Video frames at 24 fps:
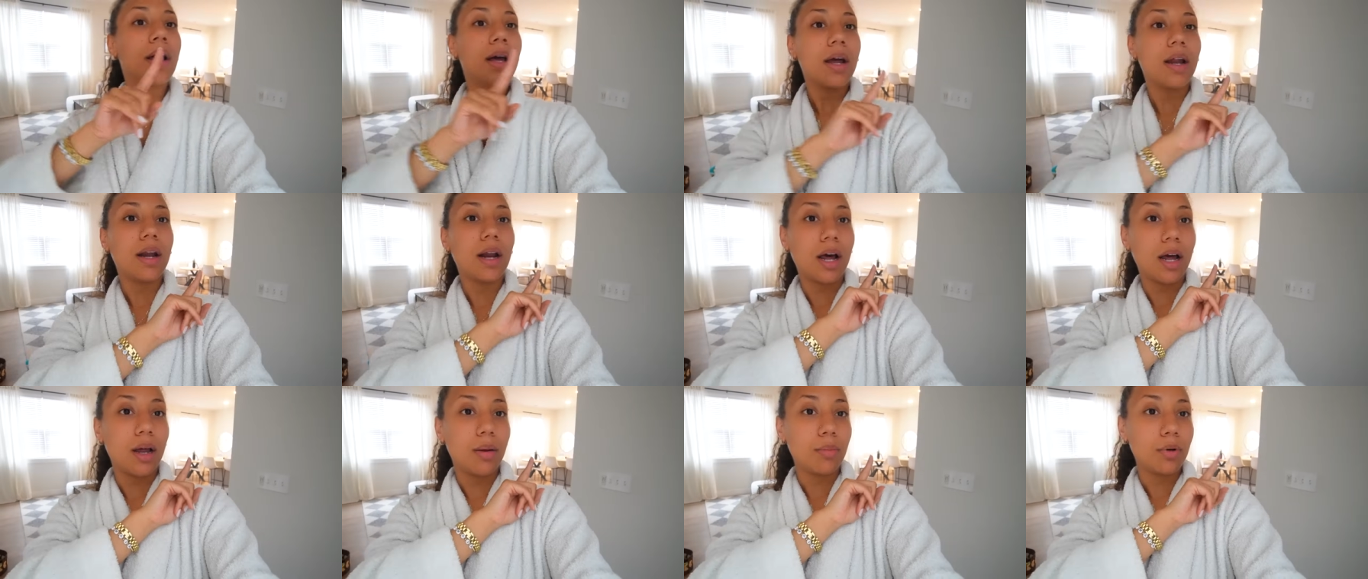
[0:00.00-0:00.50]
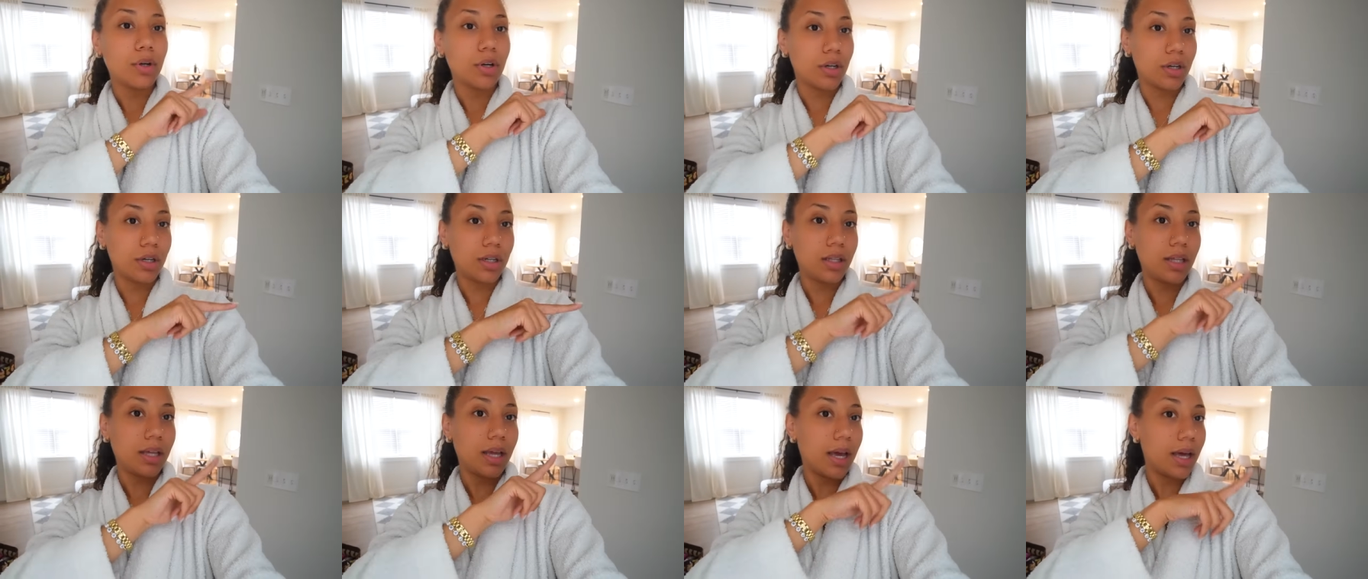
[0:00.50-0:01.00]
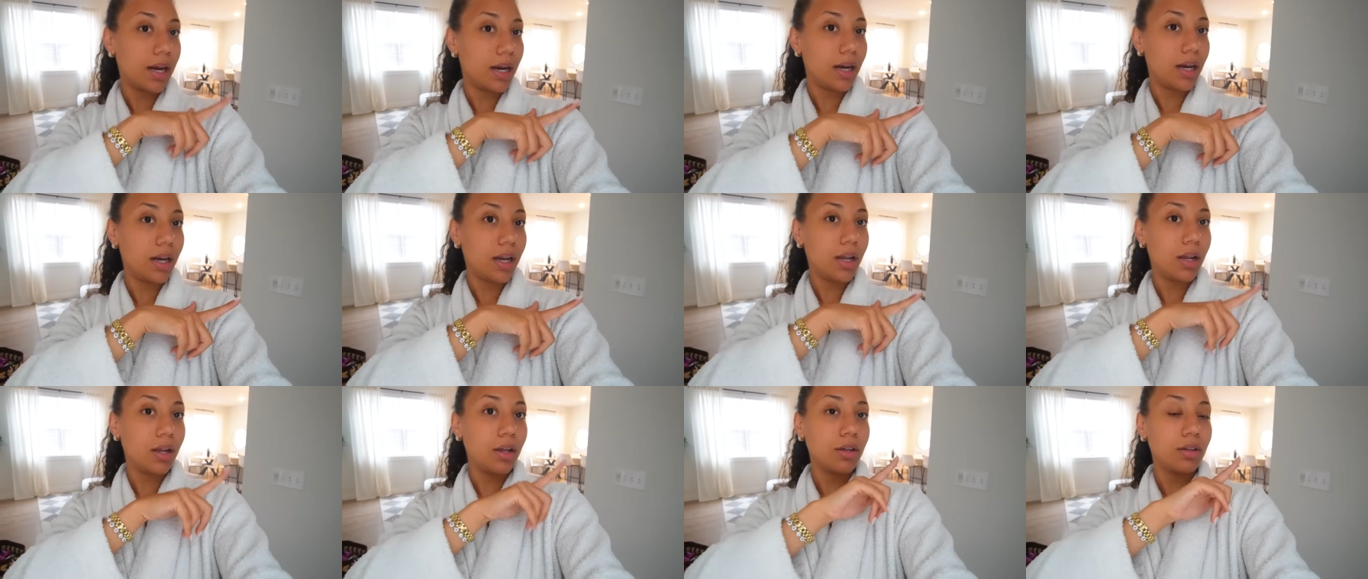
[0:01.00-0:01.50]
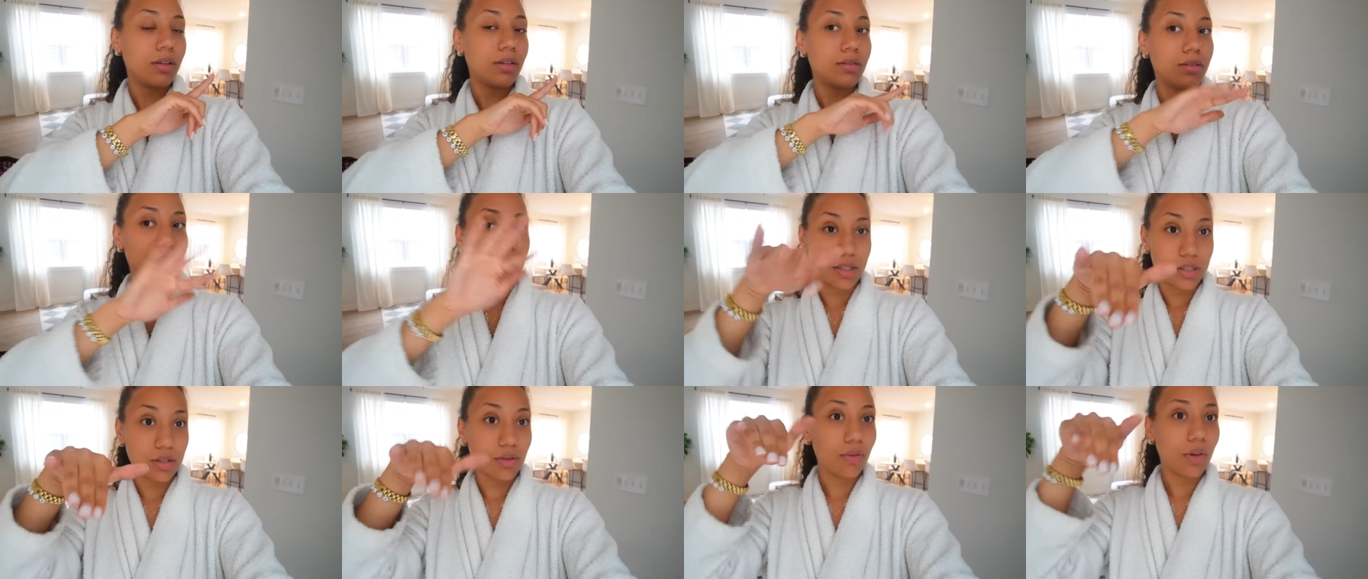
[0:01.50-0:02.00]
And I'm currently editing
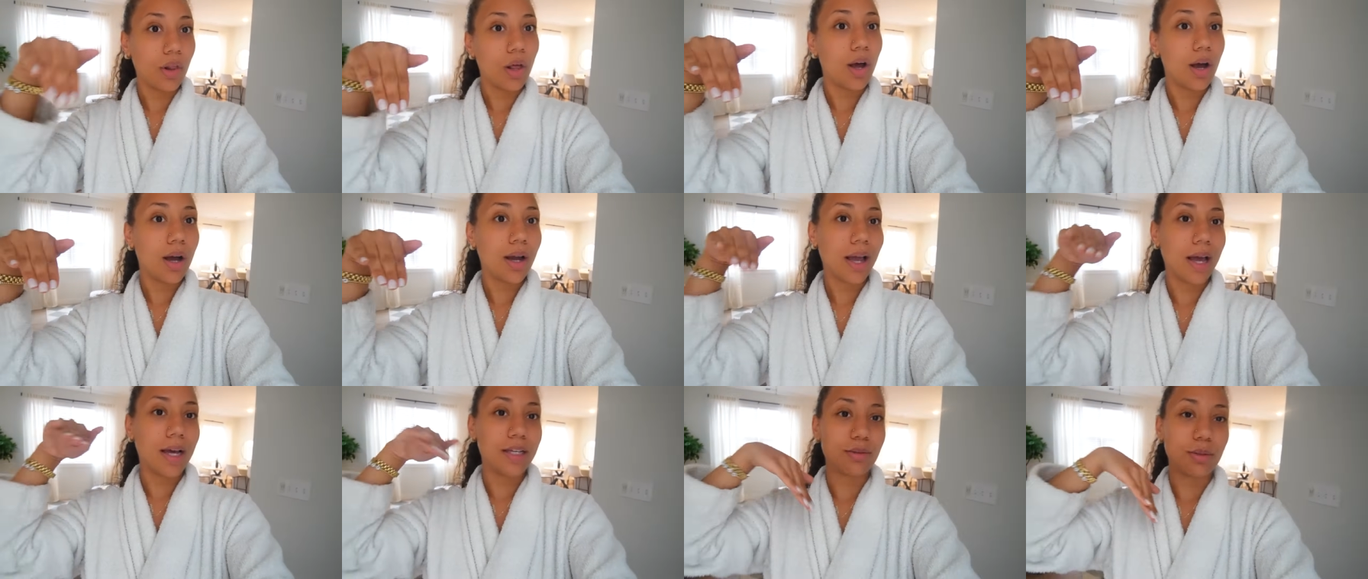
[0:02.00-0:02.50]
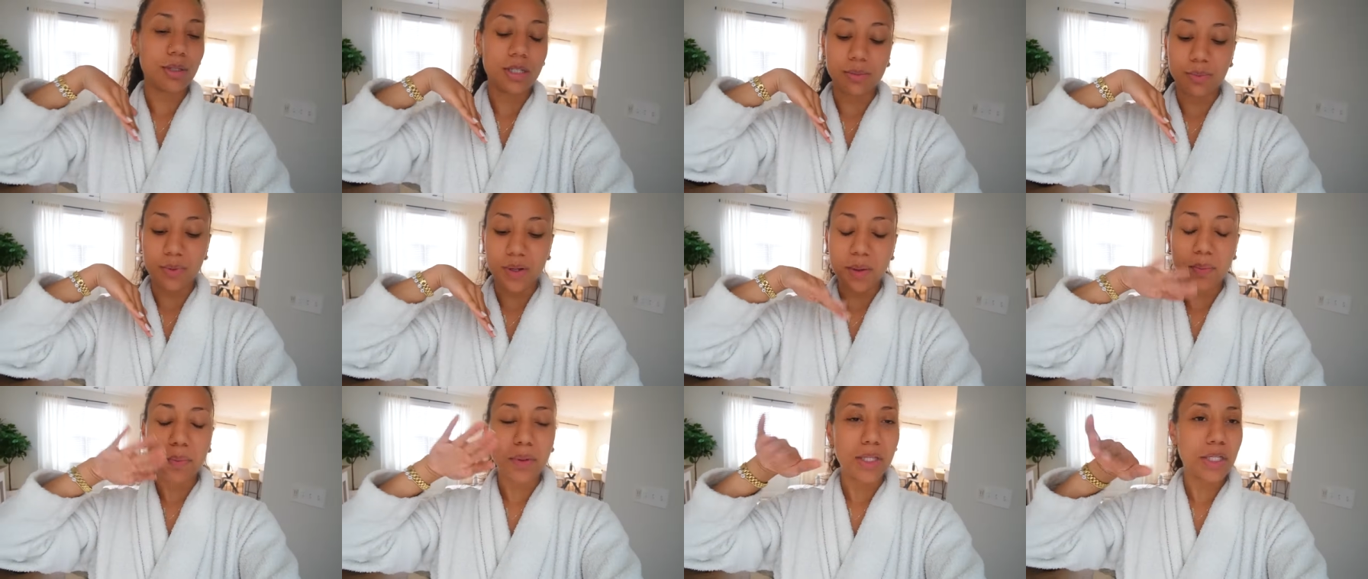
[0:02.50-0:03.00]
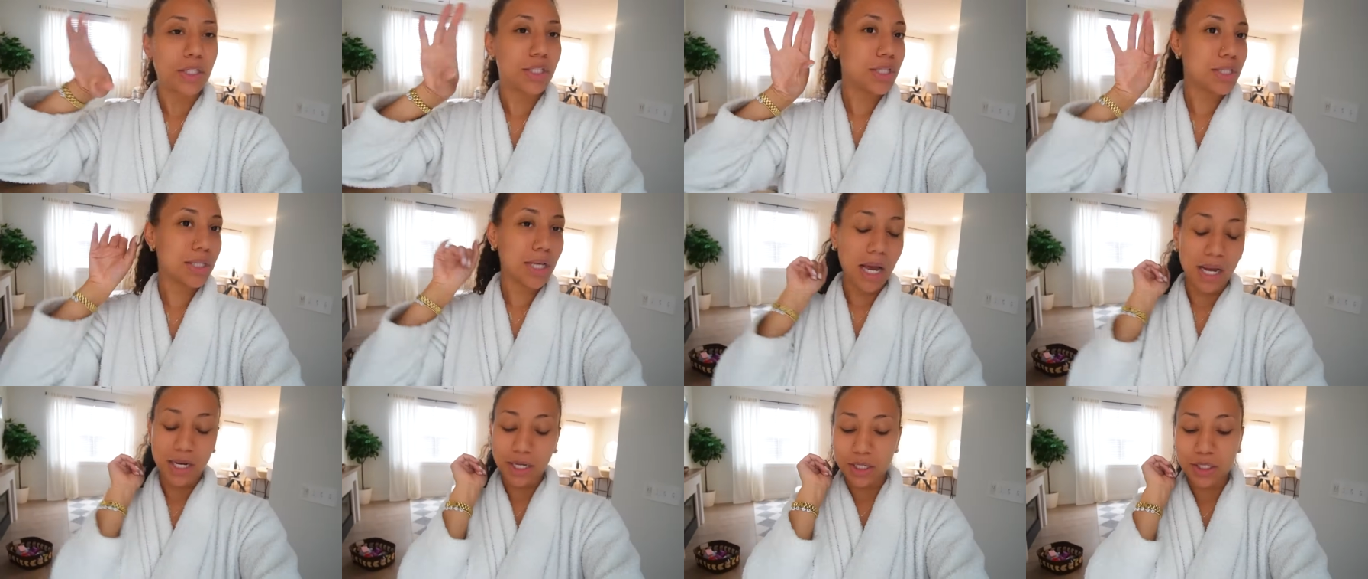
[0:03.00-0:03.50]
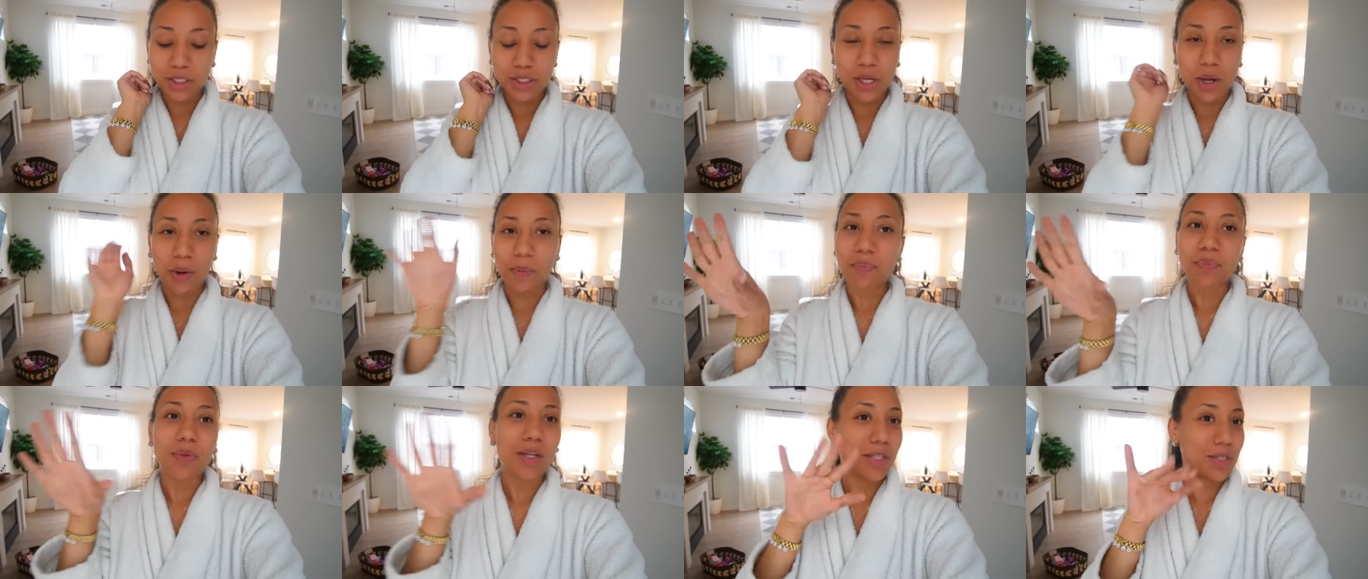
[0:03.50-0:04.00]
this vlog as we speak, but this just got here.
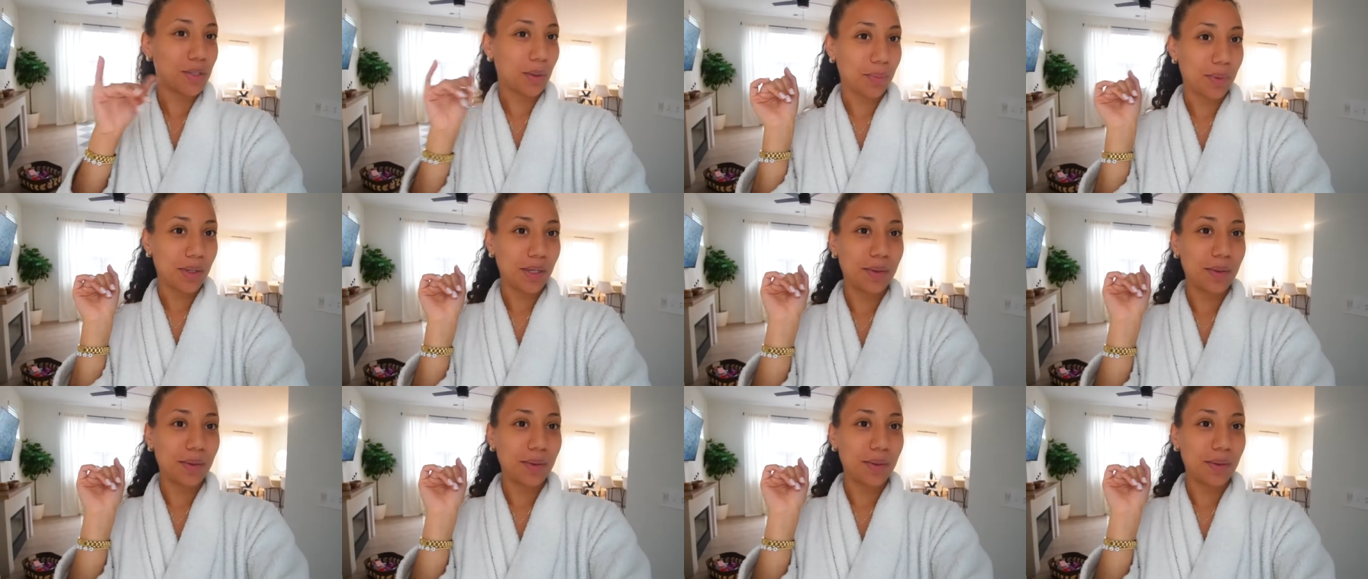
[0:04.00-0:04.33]
So let's open open